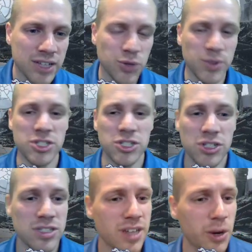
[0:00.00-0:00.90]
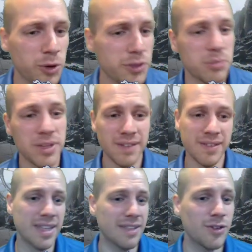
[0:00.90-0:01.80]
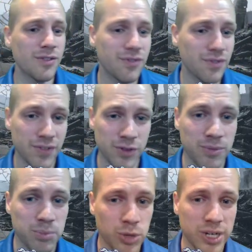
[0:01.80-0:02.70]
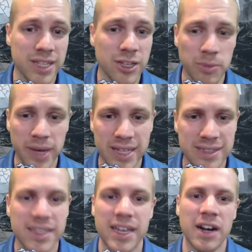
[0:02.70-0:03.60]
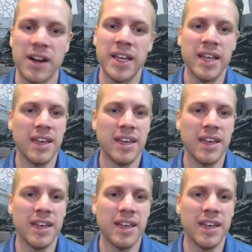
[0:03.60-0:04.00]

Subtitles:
So it's just not worth it. But again, if you put in the Omegas there,